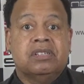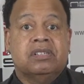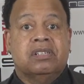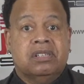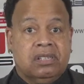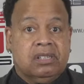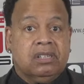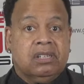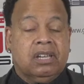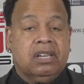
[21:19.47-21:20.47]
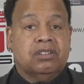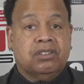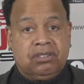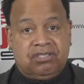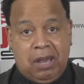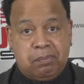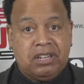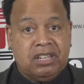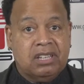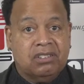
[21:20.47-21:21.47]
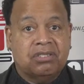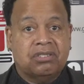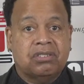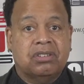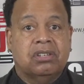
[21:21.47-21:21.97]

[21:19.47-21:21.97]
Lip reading: and the Japanese